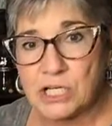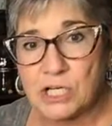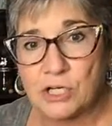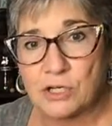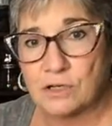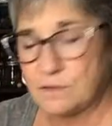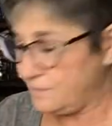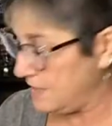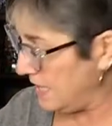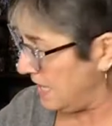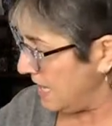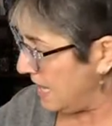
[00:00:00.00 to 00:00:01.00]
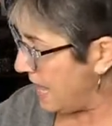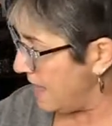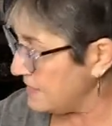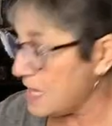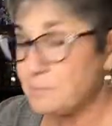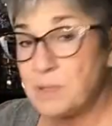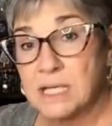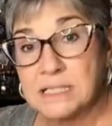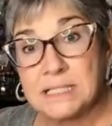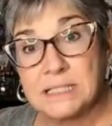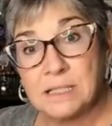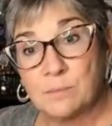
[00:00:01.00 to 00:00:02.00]
a curve. And then
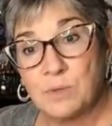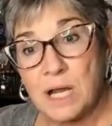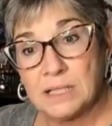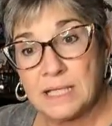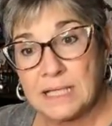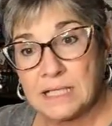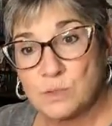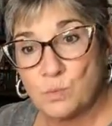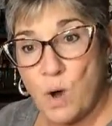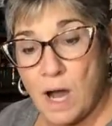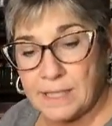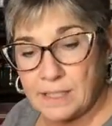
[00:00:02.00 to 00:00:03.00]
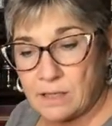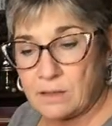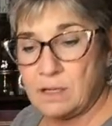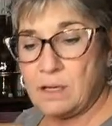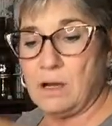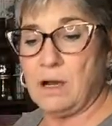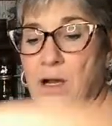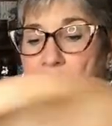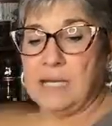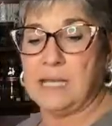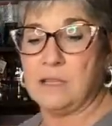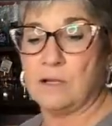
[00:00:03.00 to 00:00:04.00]
because it's an umbrella, it gets wider
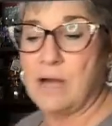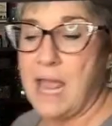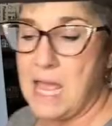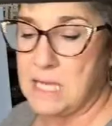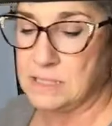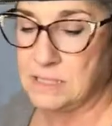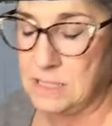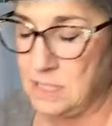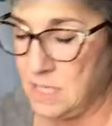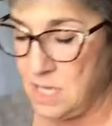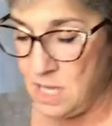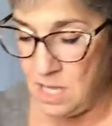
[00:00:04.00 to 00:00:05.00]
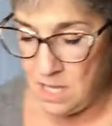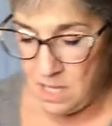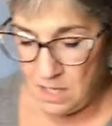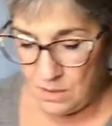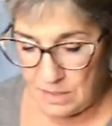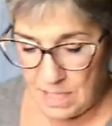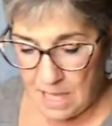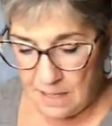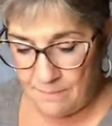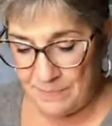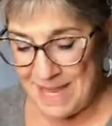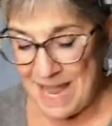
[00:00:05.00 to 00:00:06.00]
on either end.
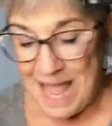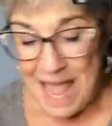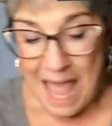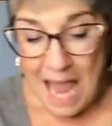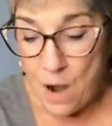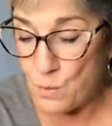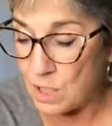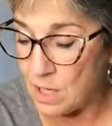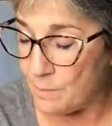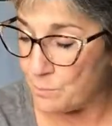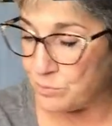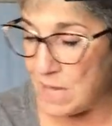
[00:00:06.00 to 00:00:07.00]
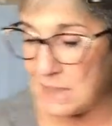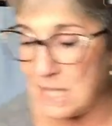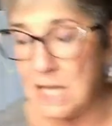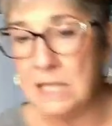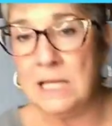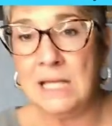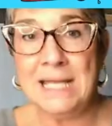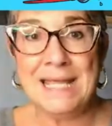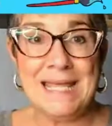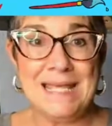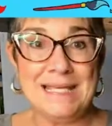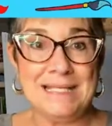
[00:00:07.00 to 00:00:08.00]
Okay. Our umbrella
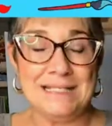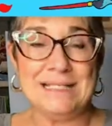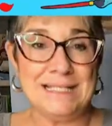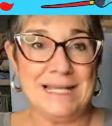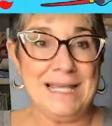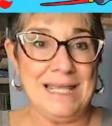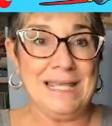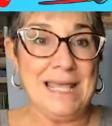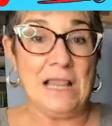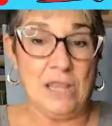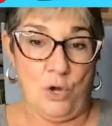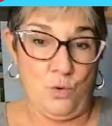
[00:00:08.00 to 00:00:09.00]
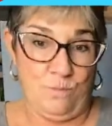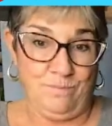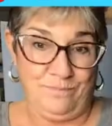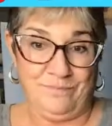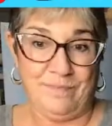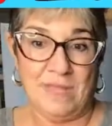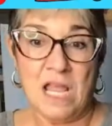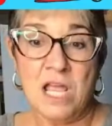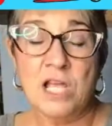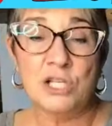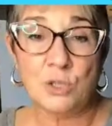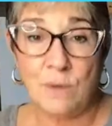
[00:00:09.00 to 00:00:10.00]
is yellow.
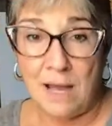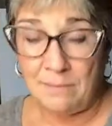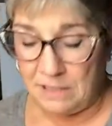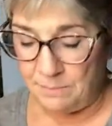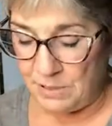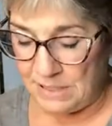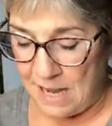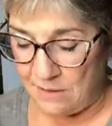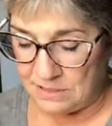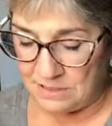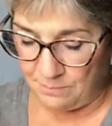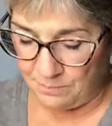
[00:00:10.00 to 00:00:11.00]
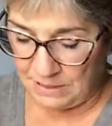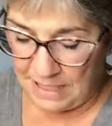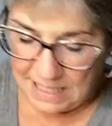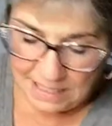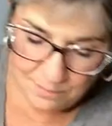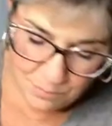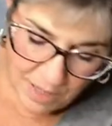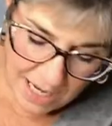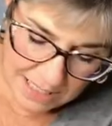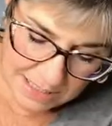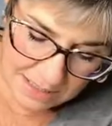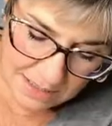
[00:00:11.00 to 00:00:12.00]
So I'm going to put out some plain
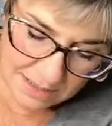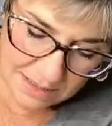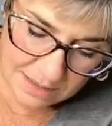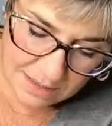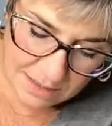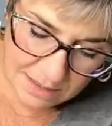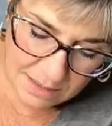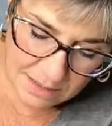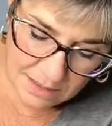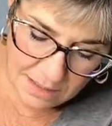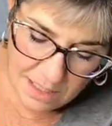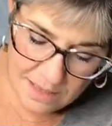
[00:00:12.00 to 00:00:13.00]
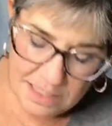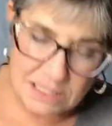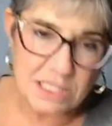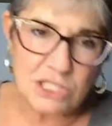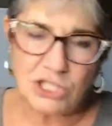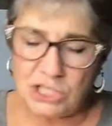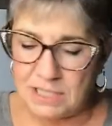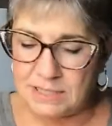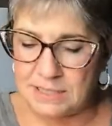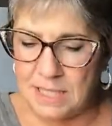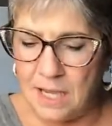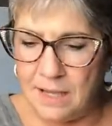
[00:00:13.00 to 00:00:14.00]
bright. This is just